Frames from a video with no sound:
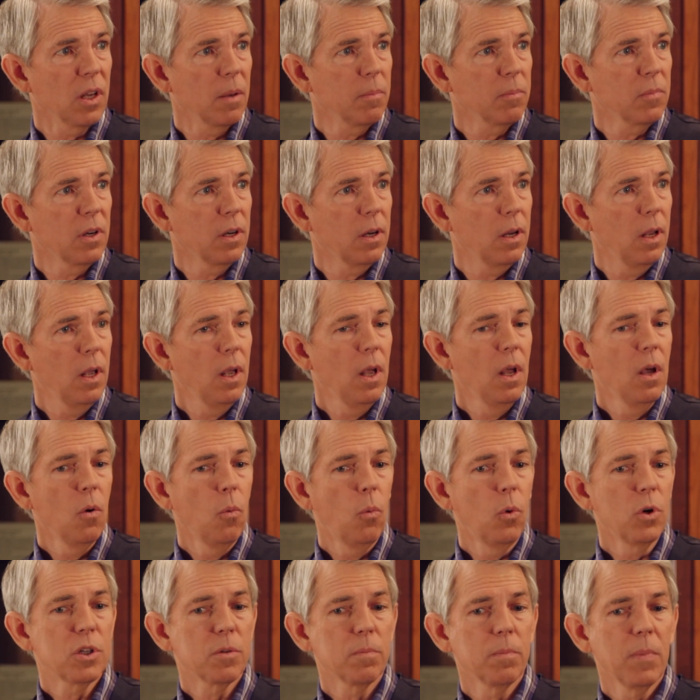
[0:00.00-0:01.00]
17,
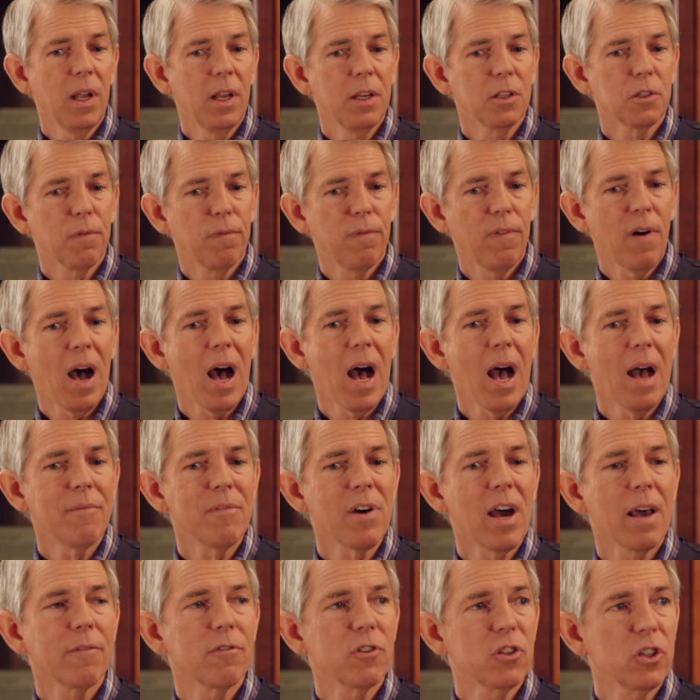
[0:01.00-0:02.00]
which means
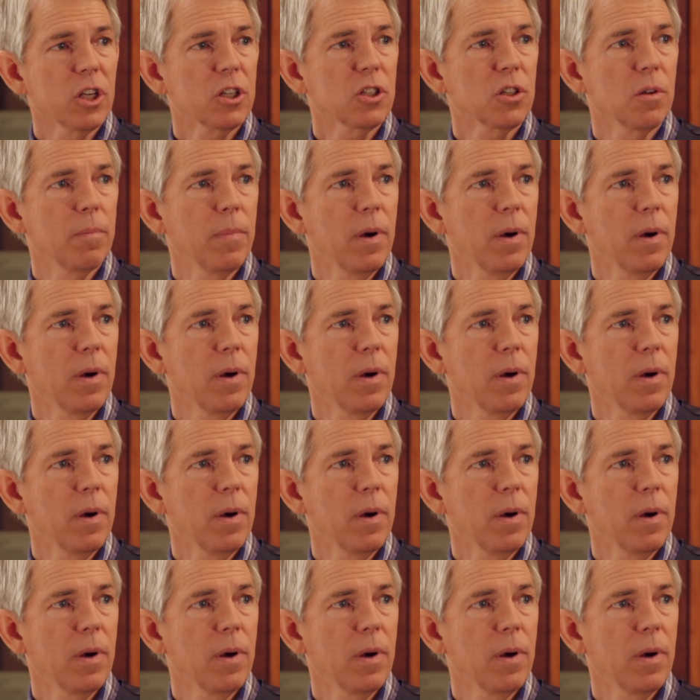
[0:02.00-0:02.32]
five out of six